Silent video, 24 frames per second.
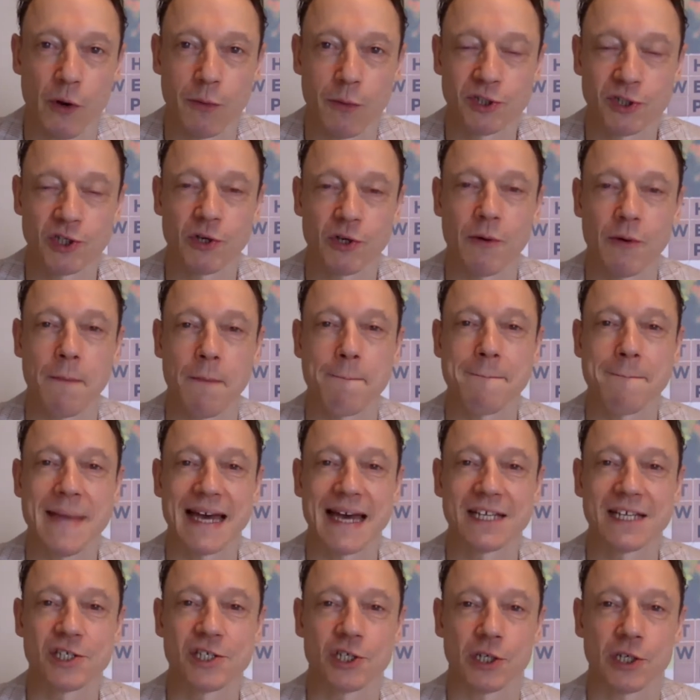I want you to
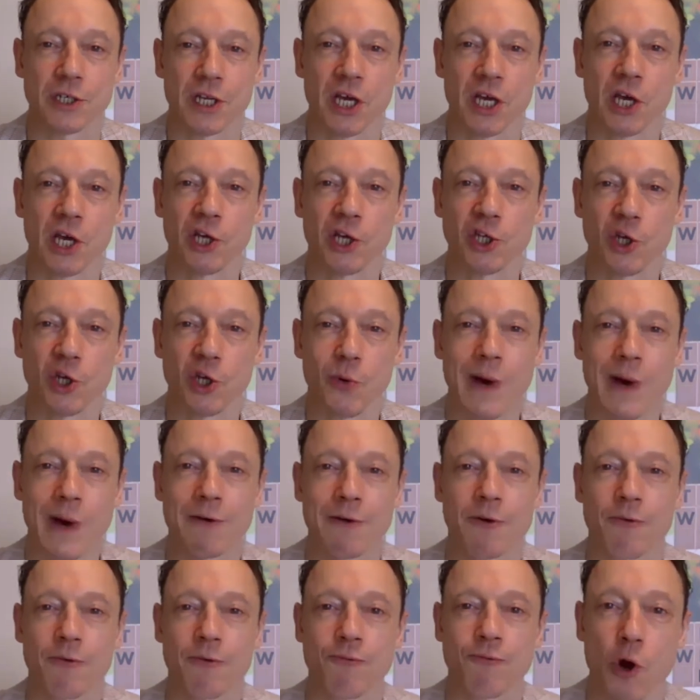imagine you
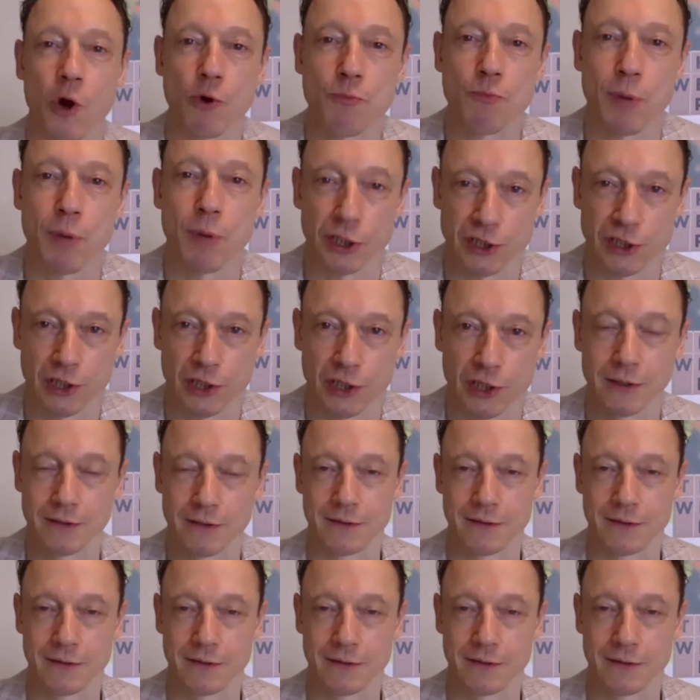are a robot.